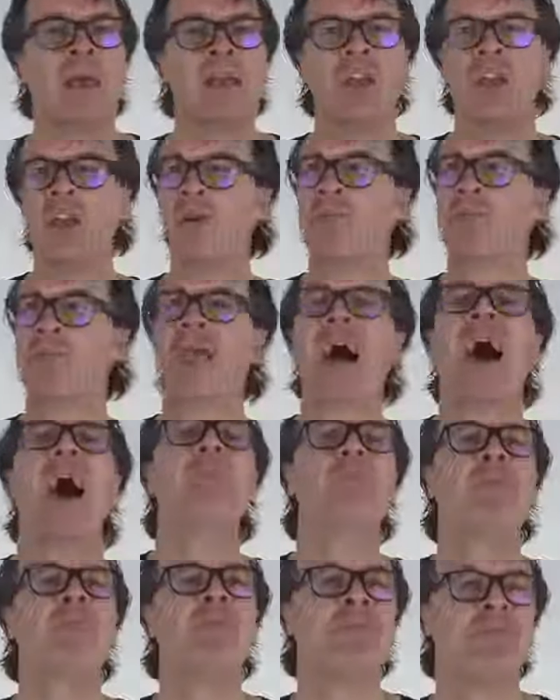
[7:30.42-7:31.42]
You know,
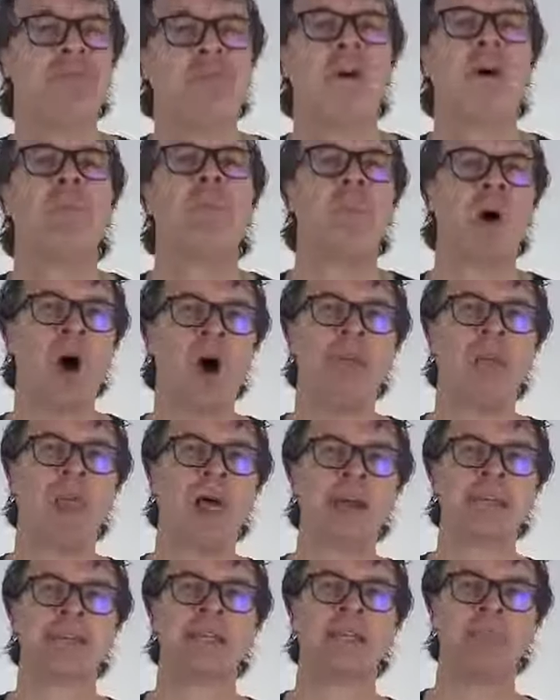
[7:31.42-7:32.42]
I prefer
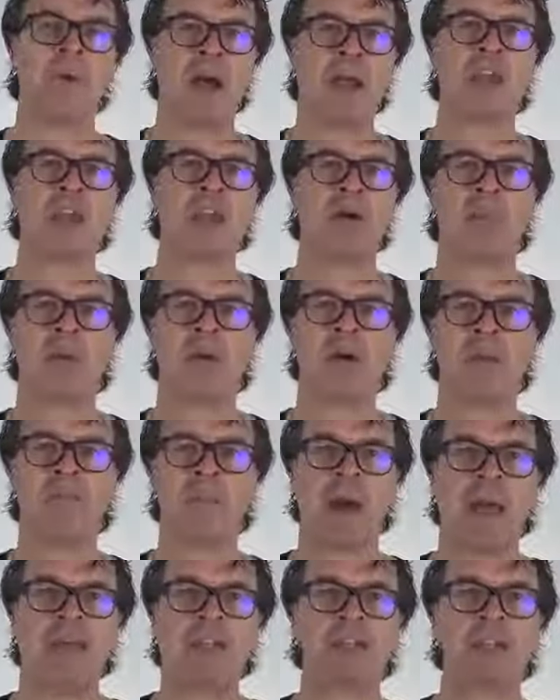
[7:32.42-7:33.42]
mobilizing my cuboid
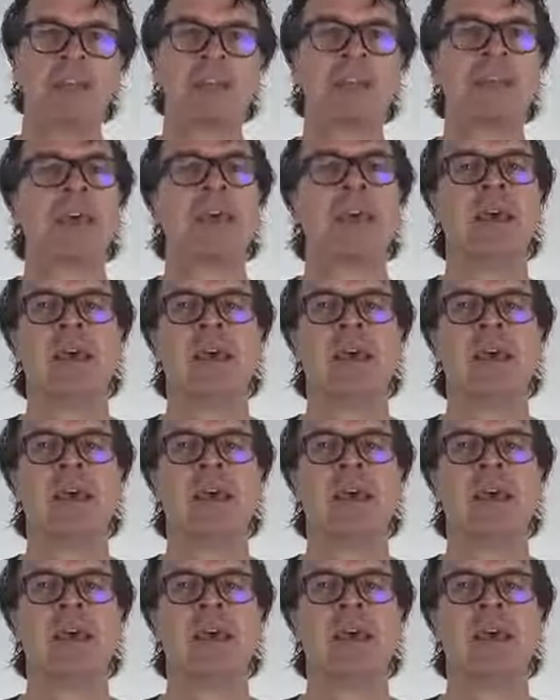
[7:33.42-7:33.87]
patients